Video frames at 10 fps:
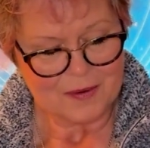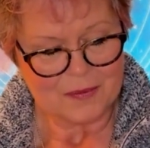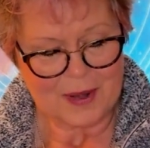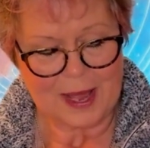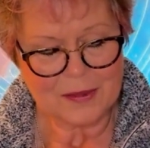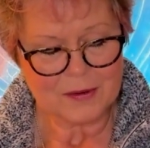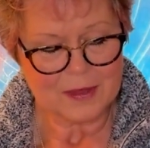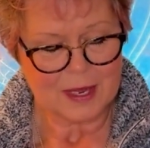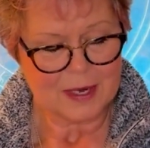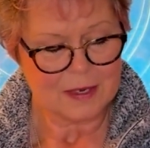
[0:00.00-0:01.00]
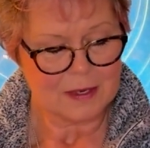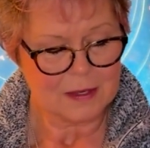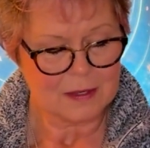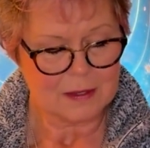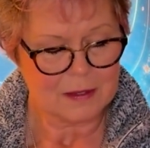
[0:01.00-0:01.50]
Rather
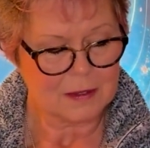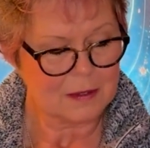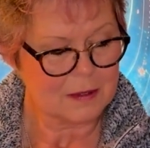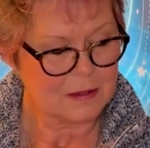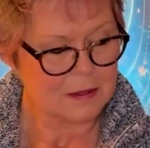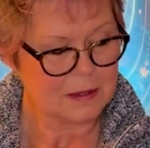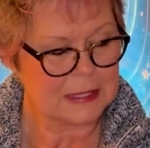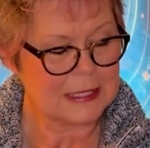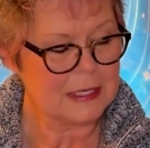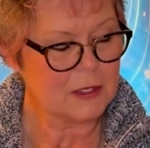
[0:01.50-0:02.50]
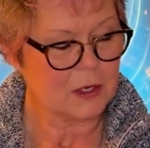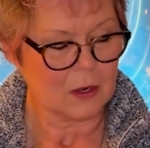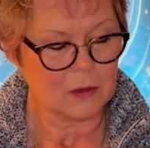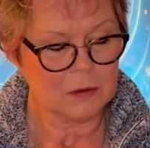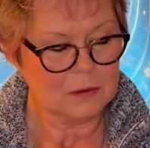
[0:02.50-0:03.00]
than the
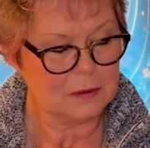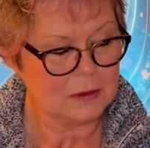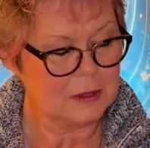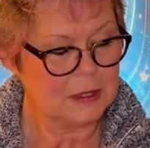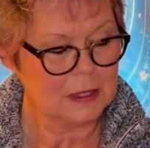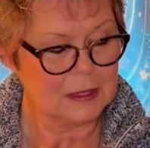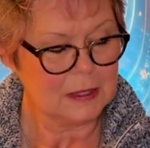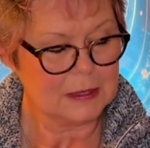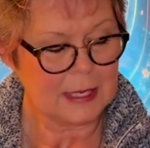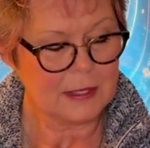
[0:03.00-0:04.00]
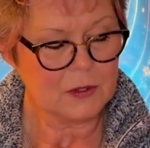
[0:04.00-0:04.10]
ego, let